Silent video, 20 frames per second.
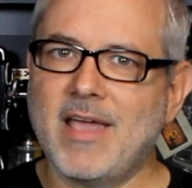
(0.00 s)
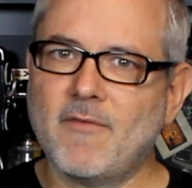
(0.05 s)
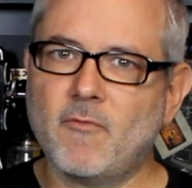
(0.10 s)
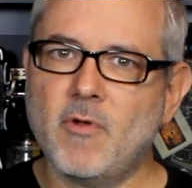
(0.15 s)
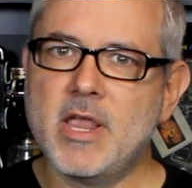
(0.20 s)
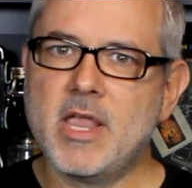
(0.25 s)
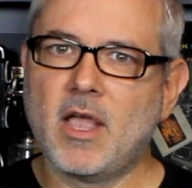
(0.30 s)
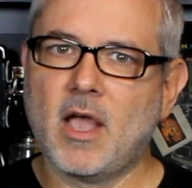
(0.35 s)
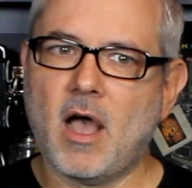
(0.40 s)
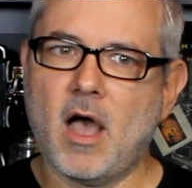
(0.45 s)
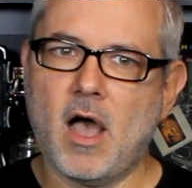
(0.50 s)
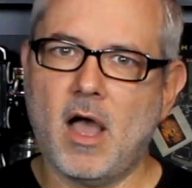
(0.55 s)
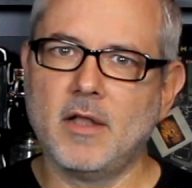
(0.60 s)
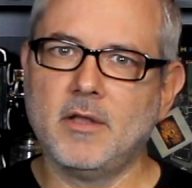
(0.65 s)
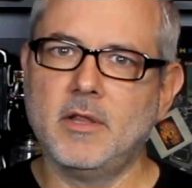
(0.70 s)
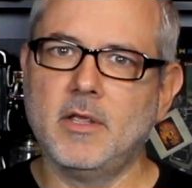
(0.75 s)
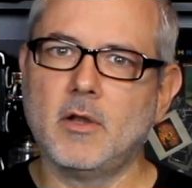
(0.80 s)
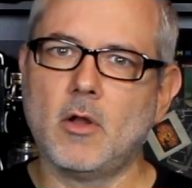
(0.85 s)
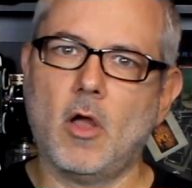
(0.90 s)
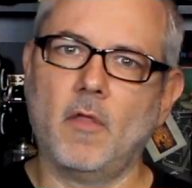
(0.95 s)
Every
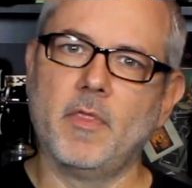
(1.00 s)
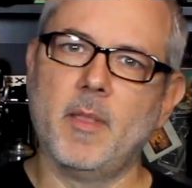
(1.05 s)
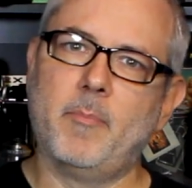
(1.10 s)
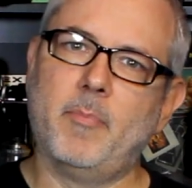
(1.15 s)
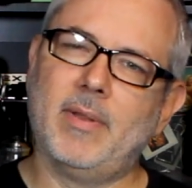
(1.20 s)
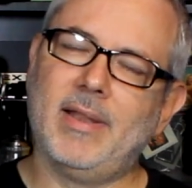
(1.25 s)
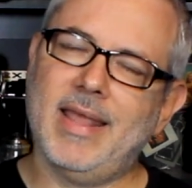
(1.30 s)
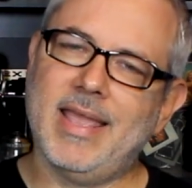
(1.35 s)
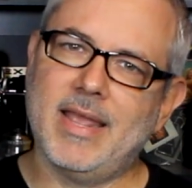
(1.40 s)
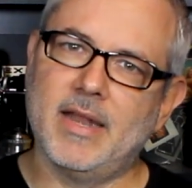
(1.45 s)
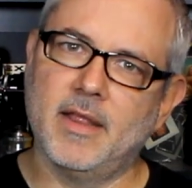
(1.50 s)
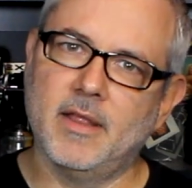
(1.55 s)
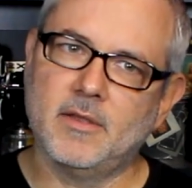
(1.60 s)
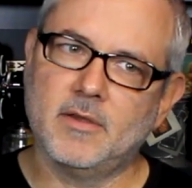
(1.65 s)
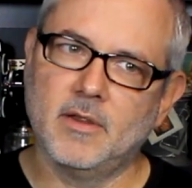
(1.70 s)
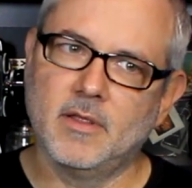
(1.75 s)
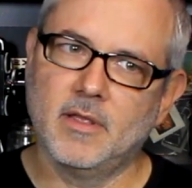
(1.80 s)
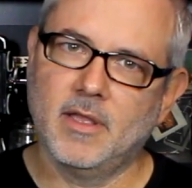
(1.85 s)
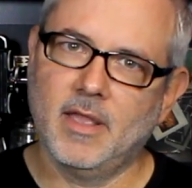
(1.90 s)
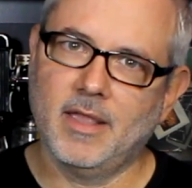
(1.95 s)
continent on the
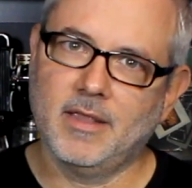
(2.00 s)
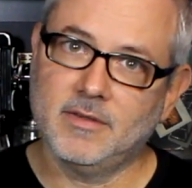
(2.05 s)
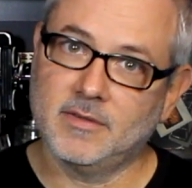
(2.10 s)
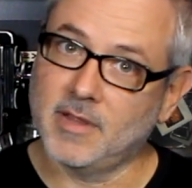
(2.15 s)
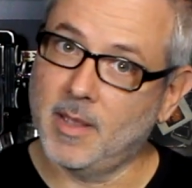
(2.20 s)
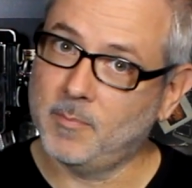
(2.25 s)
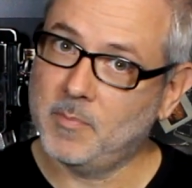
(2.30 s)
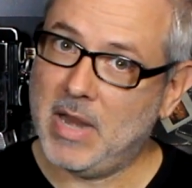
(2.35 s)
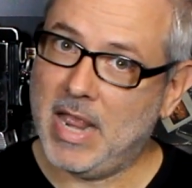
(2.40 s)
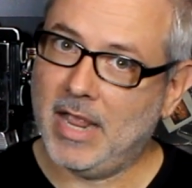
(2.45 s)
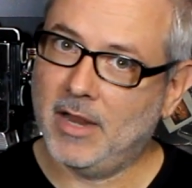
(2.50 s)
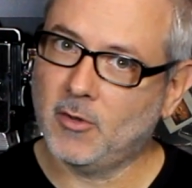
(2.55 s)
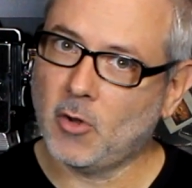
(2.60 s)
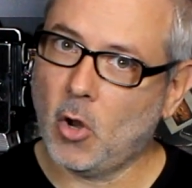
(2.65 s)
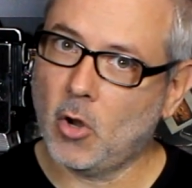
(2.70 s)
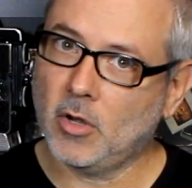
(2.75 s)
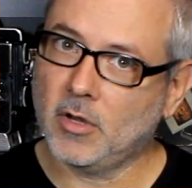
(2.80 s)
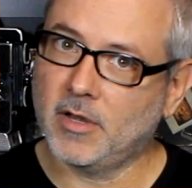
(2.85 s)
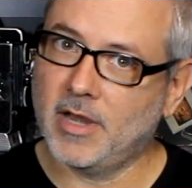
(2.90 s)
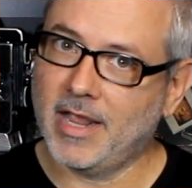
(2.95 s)
planet except
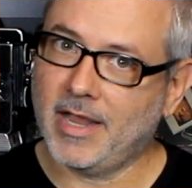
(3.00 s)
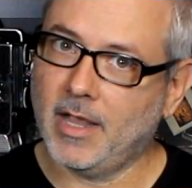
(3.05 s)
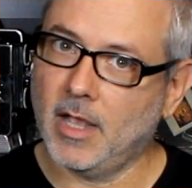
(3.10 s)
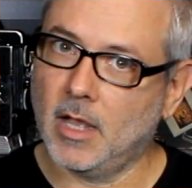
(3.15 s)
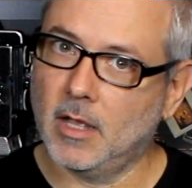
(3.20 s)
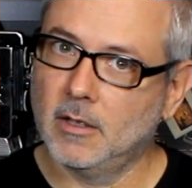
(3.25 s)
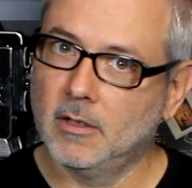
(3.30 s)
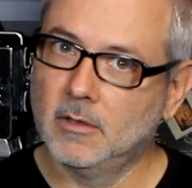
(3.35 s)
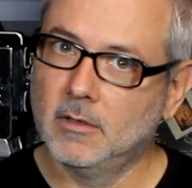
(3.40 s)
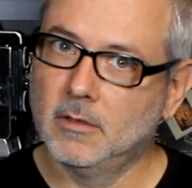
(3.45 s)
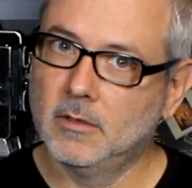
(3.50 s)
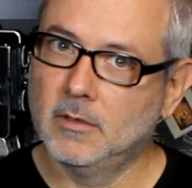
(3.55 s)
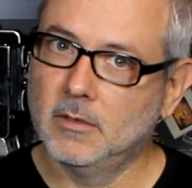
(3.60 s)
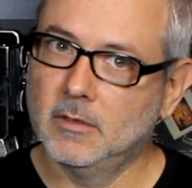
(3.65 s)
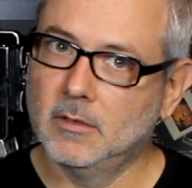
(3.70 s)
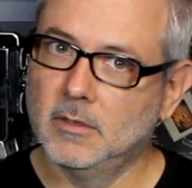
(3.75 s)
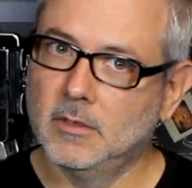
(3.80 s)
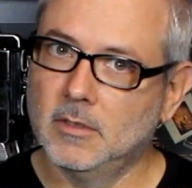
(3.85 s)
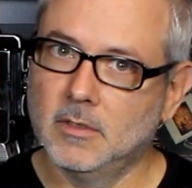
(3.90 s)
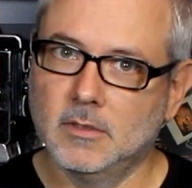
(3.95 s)
Antarctica.
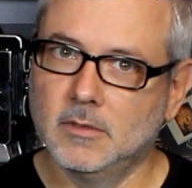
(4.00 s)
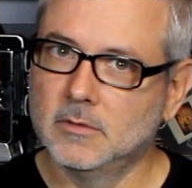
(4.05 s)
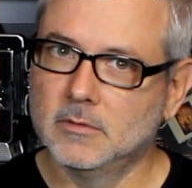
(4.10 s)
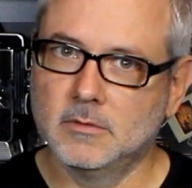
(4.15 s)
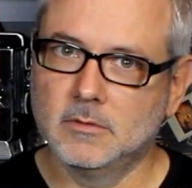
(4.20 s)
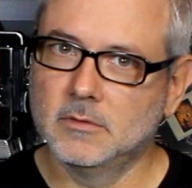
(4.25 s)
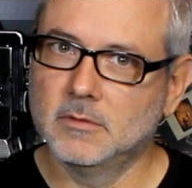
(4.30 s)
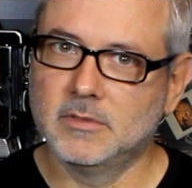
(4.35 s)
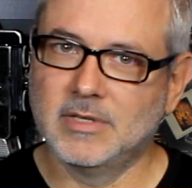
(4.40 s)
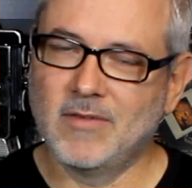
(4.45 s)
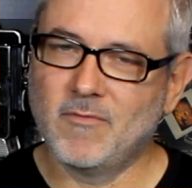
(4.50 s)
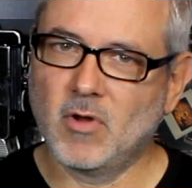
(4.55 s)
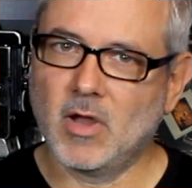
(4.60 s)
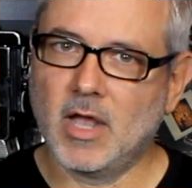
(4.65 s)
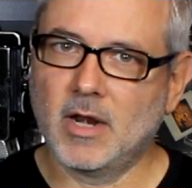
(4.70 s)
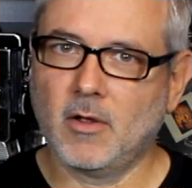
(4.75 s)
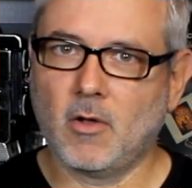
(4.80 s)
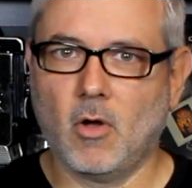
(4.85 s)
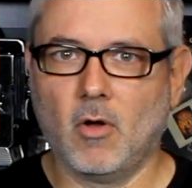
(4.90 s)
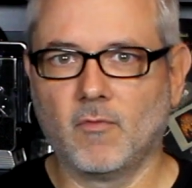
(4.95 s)
Never
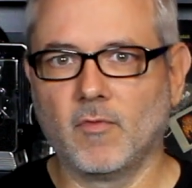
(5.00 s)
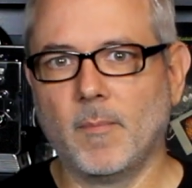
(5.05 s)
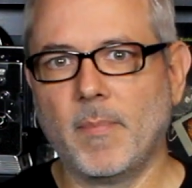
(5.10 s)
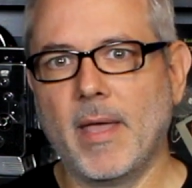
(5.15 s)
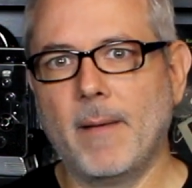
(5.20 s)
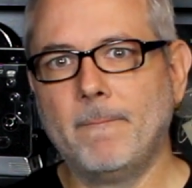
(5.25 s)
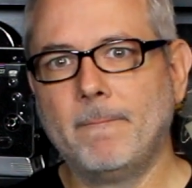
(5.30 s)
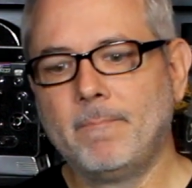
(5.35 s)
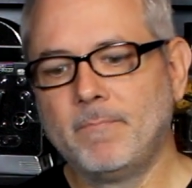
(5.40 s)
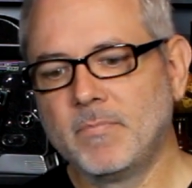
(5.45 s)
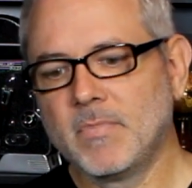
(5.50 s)
got a call from them.